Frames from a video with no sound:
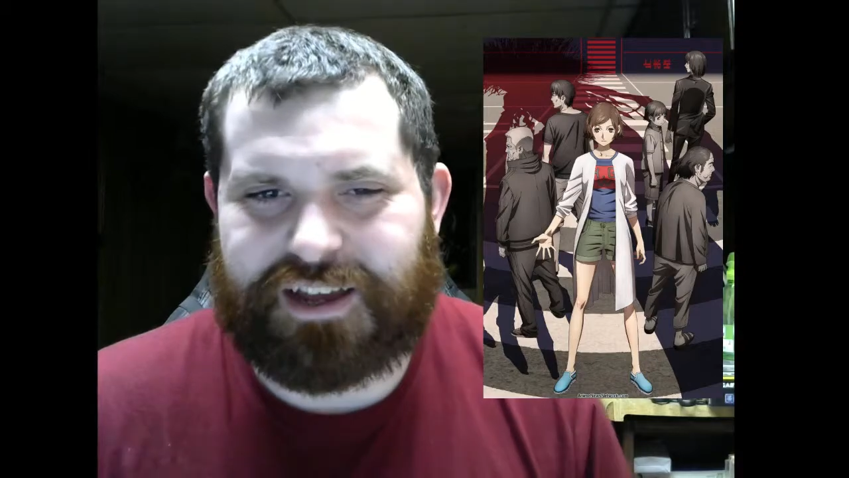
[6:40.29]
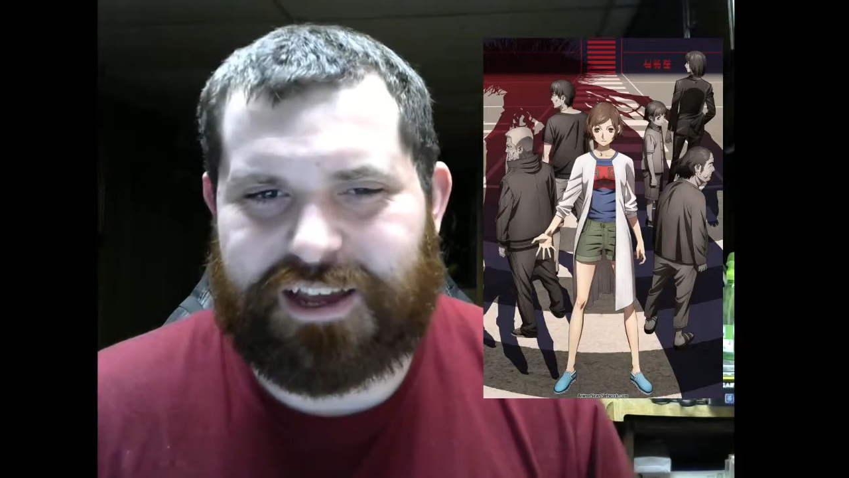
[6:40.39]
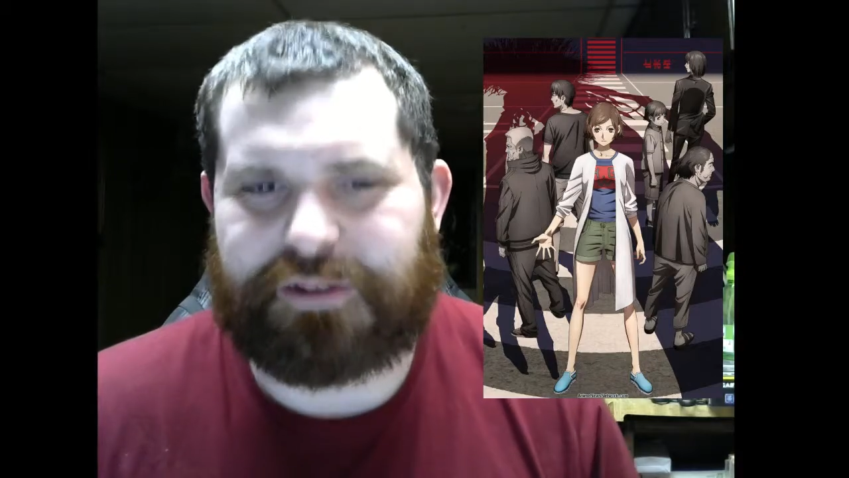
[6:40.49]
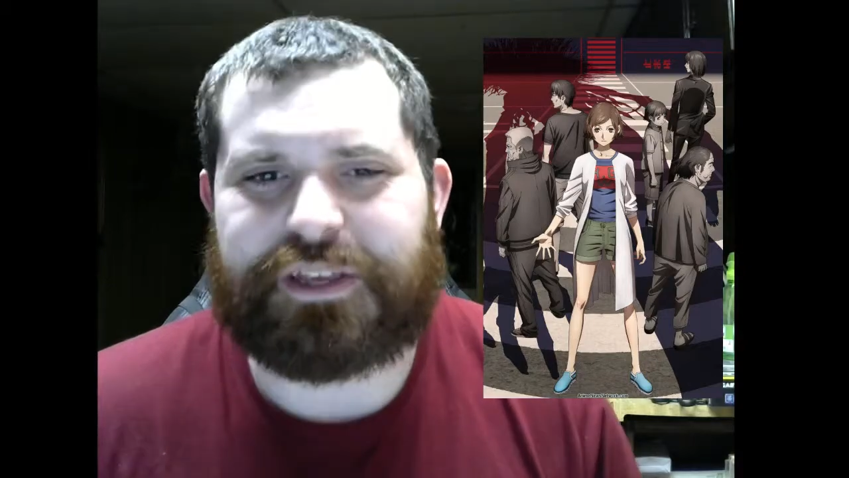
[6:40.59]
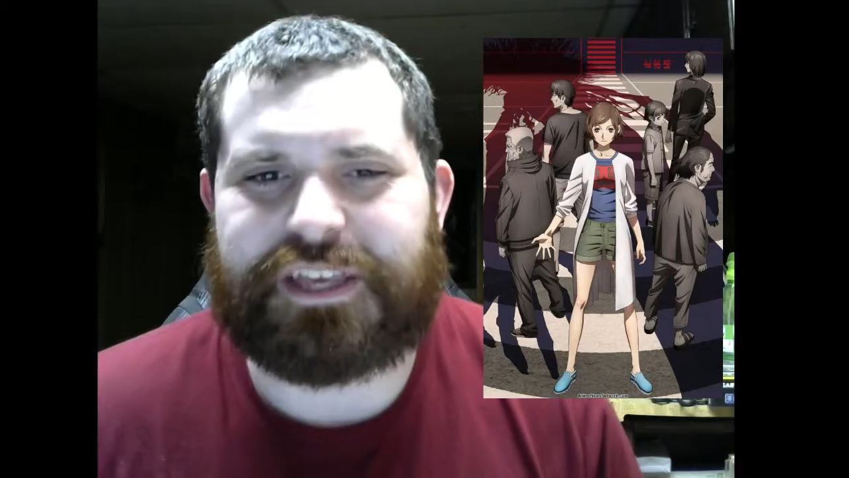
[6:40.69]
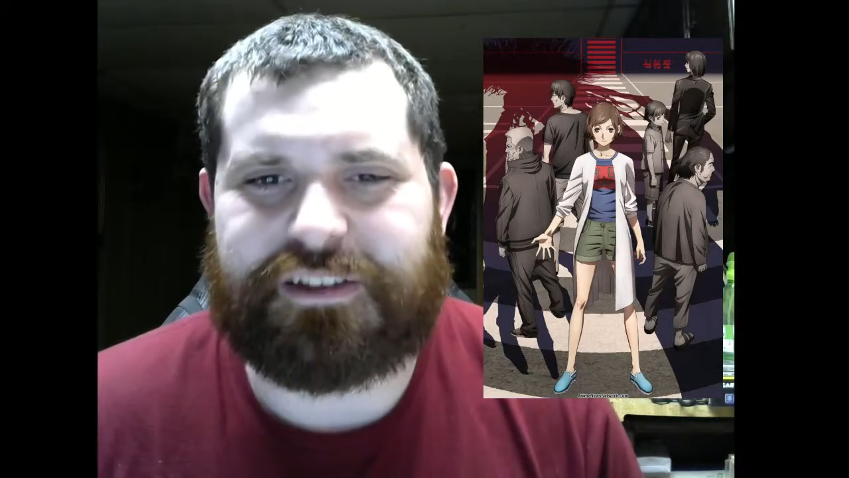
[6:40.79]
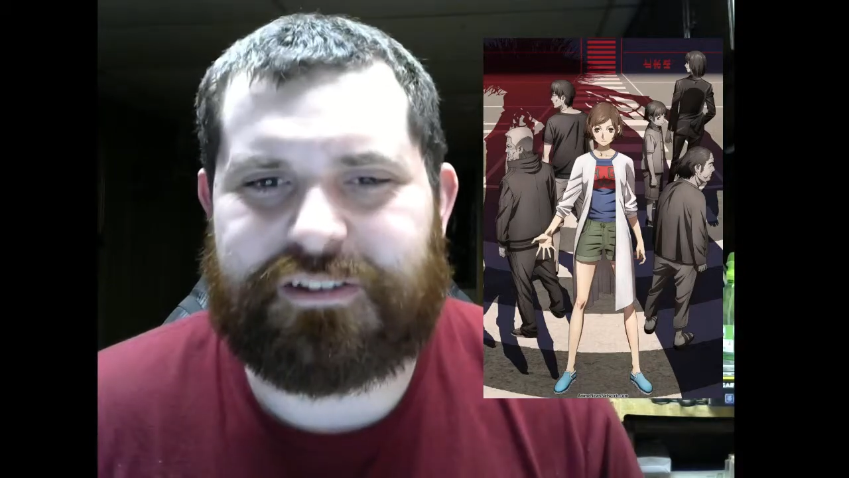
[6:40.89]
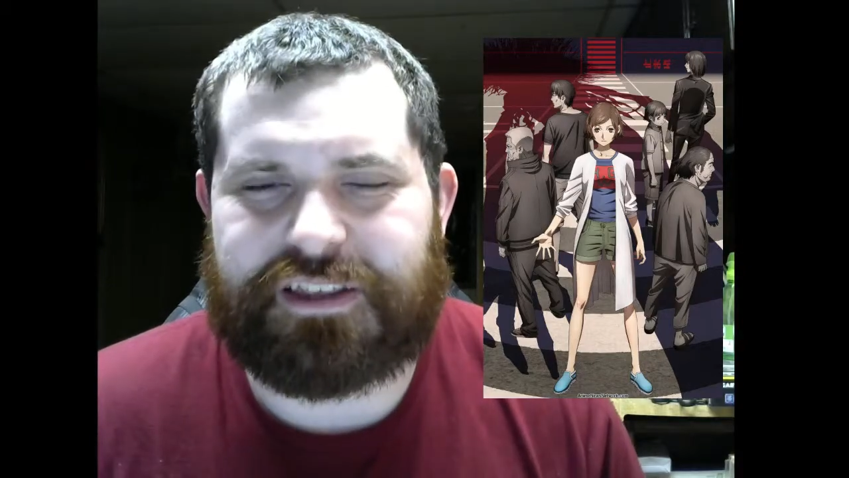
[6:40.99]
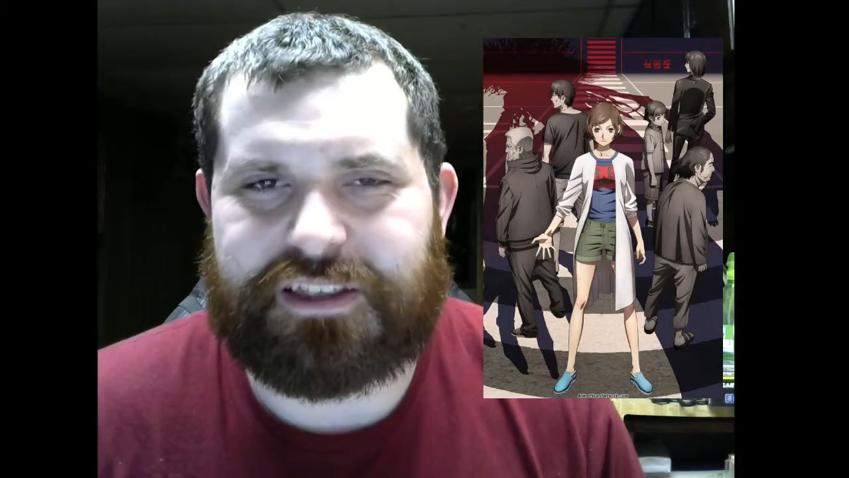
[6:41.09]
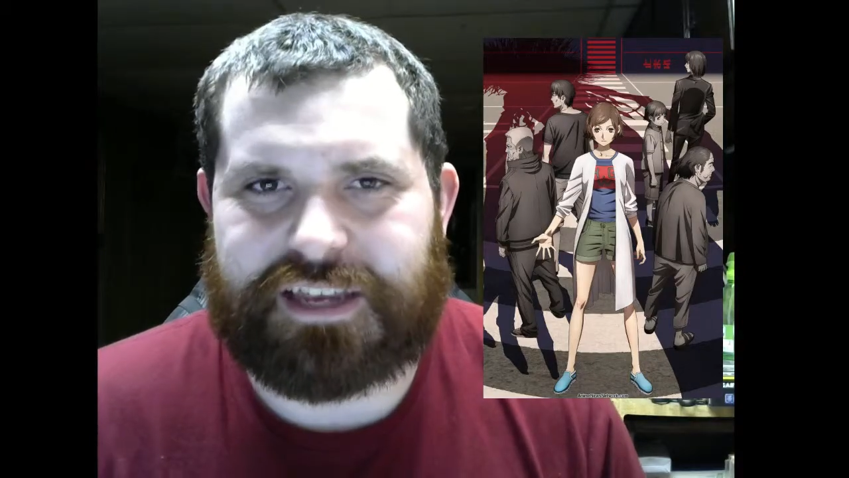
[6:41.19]
I don't think he
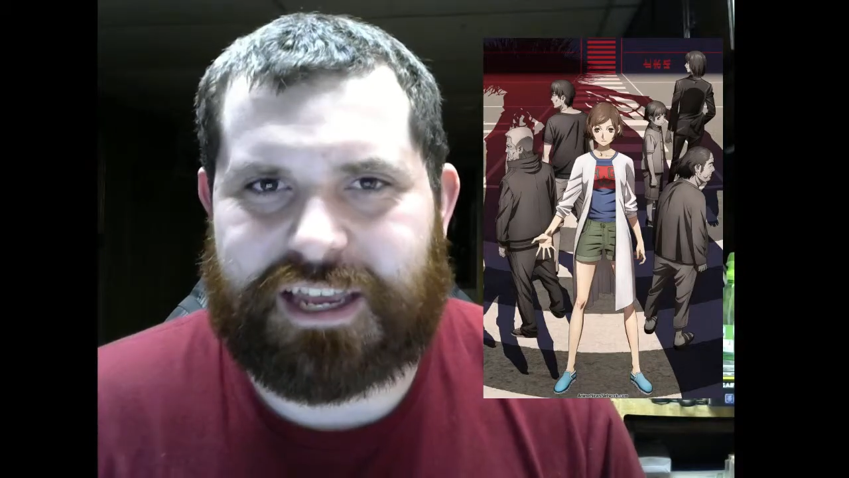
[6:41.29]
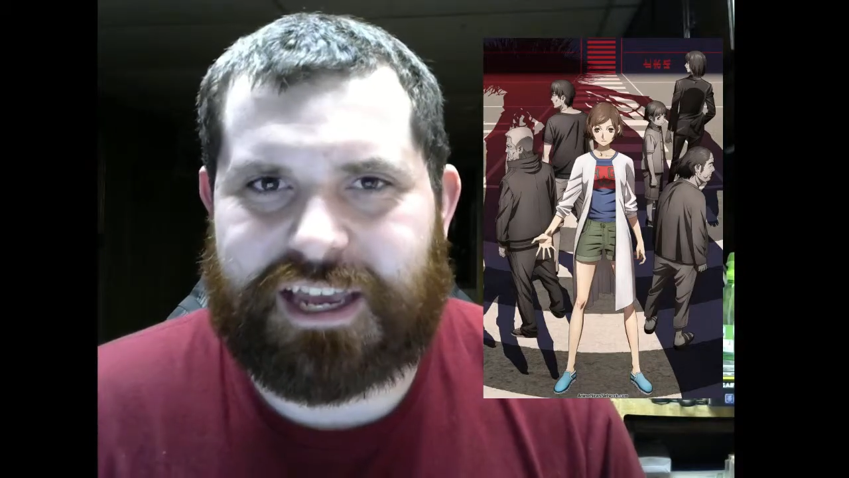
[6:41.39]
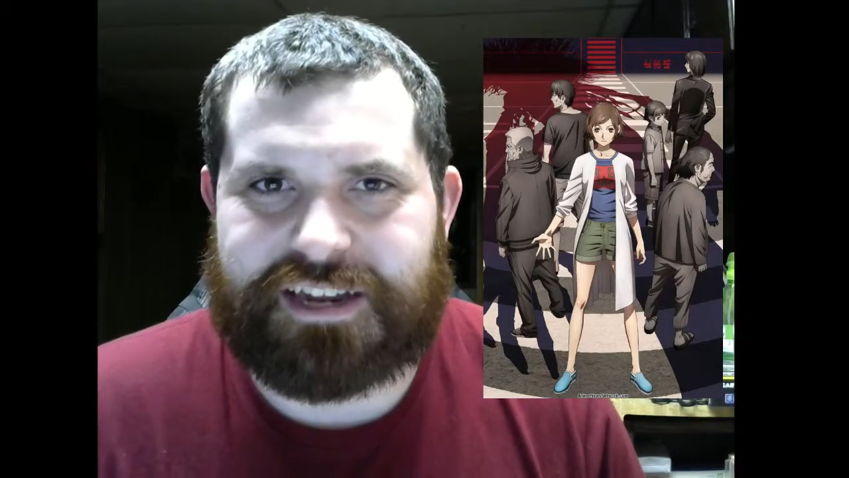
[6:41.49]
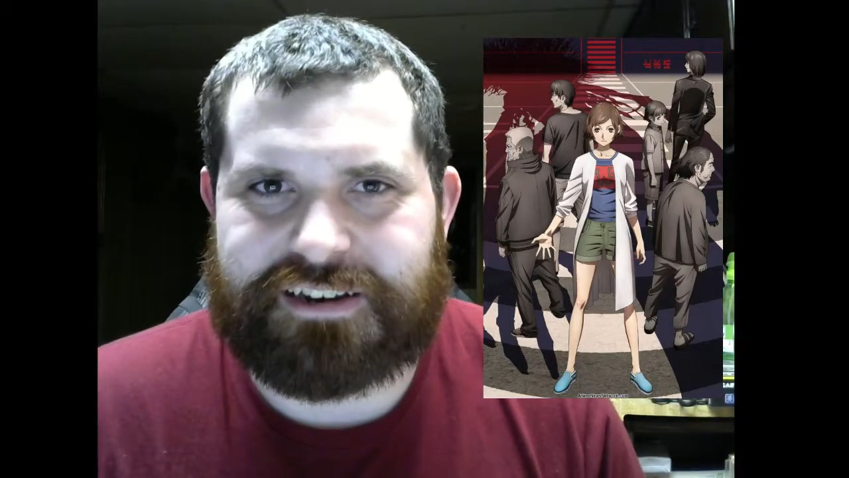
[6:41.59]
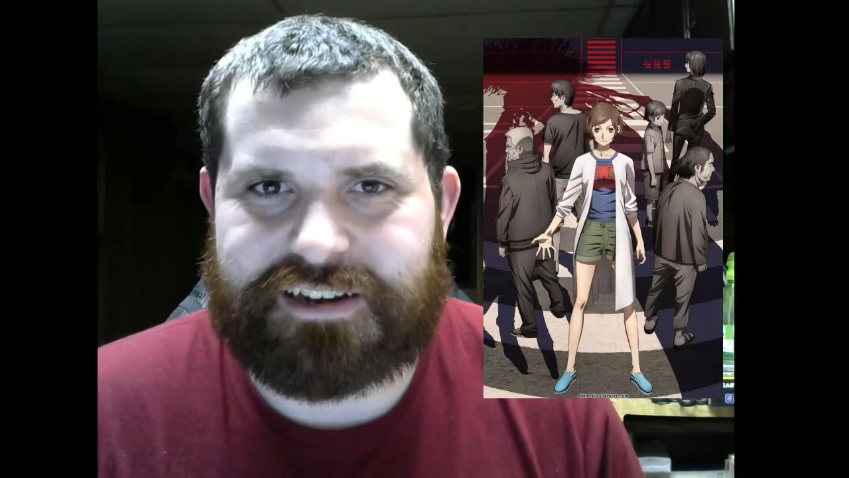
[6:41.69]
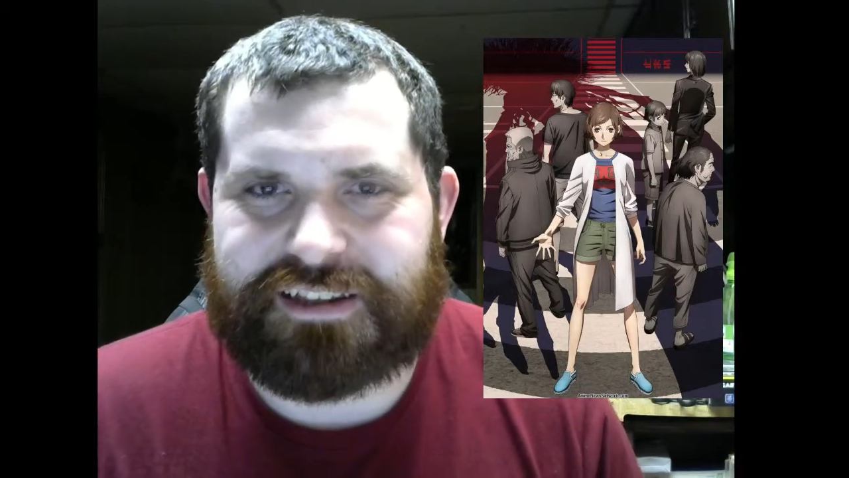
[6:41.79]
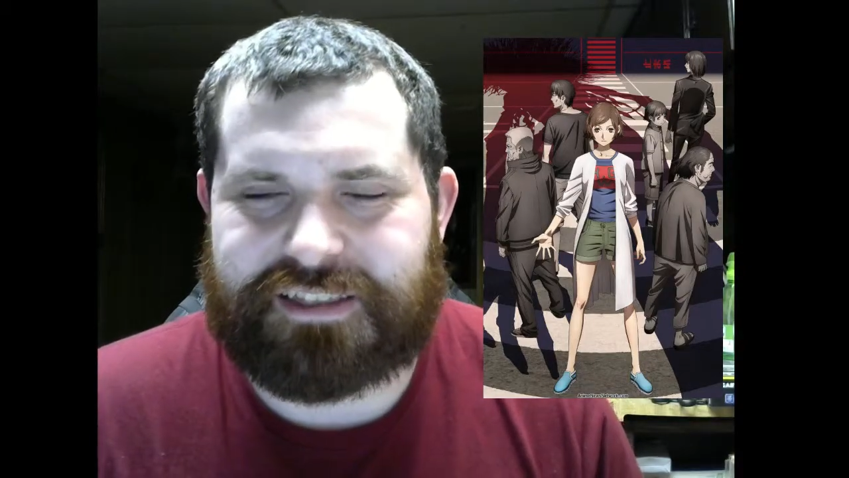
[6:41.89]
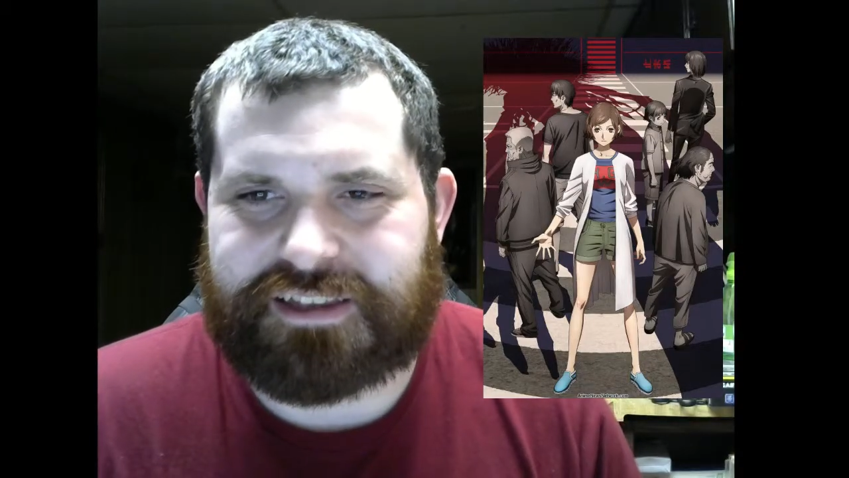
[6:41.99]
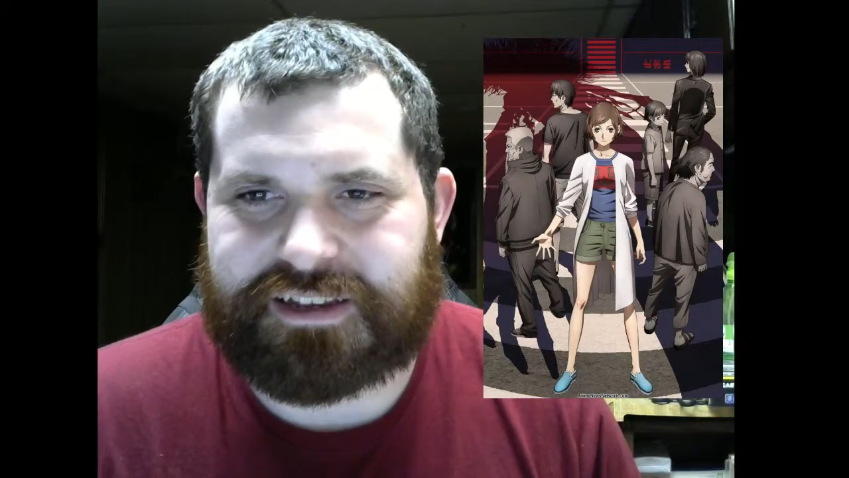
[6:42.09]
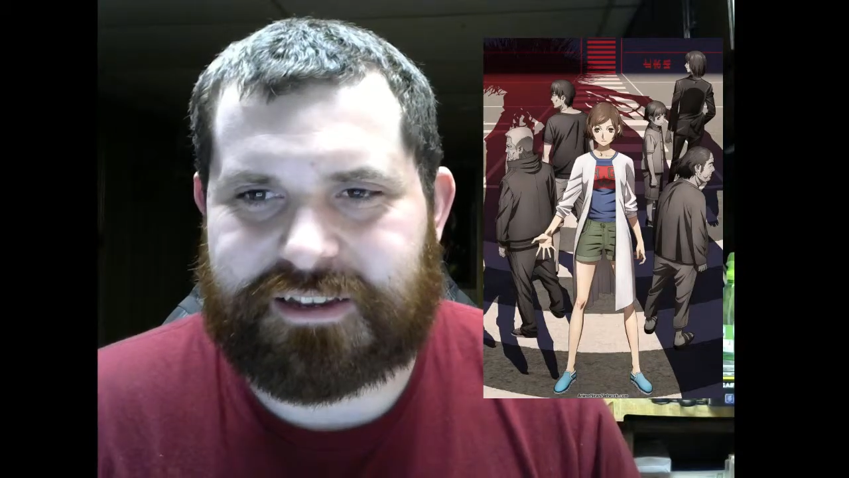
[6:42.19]
really like added
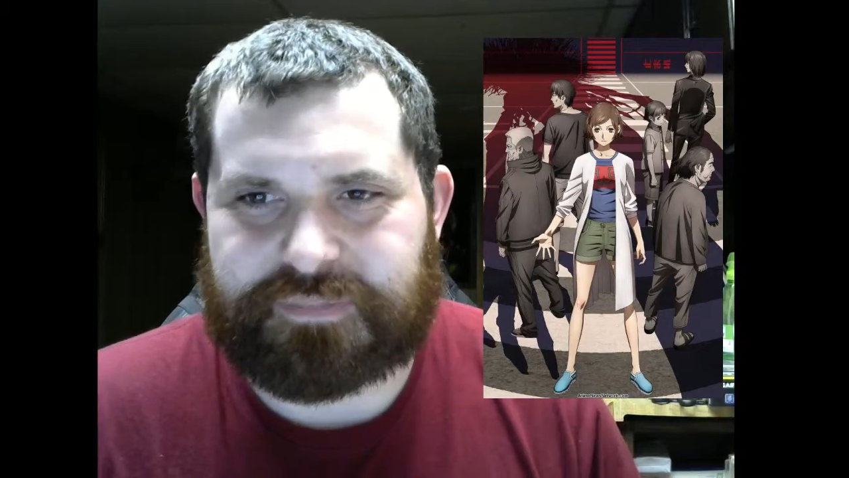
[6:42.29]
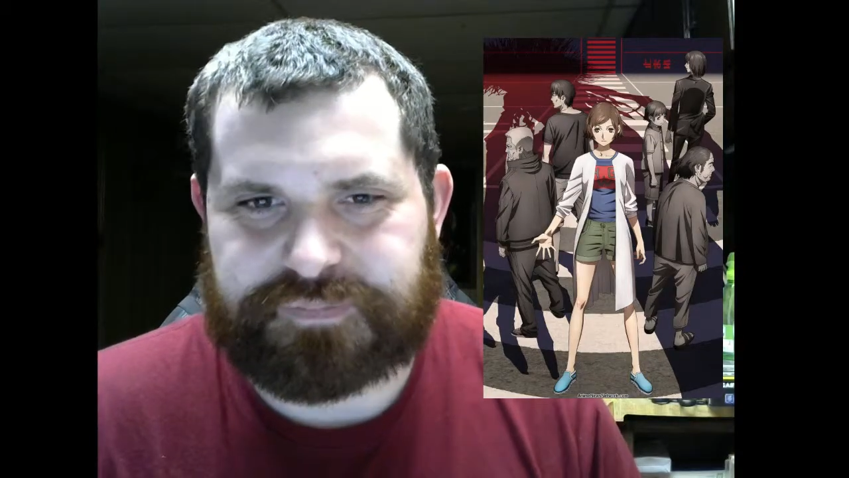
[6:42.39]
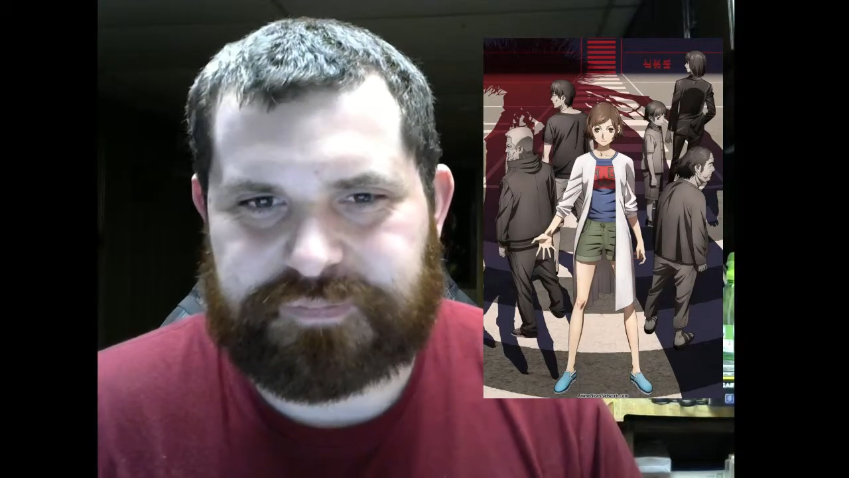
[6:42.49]
anything.